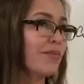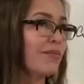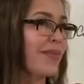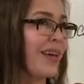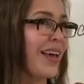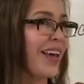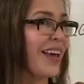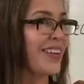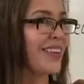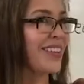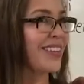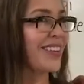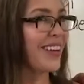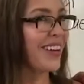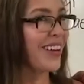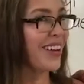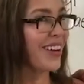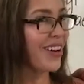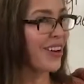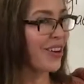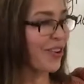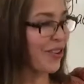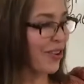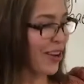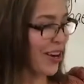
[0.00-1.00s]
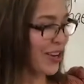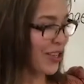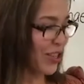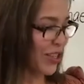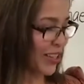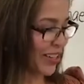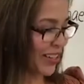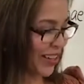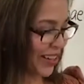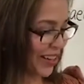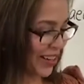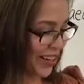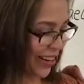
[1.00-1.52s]

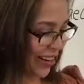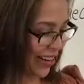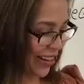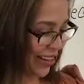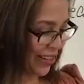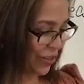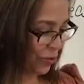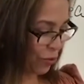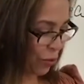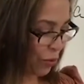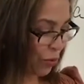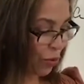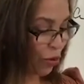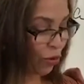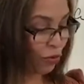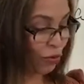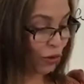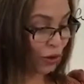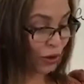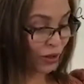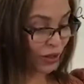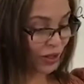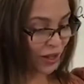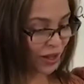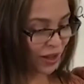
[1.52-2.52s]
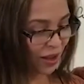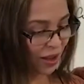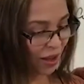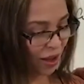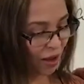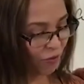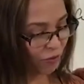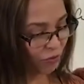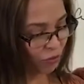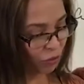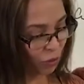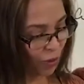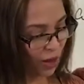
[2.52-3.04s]
aggression and removal of
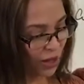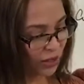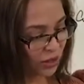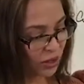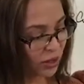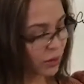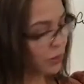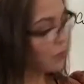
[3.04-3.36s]
threats.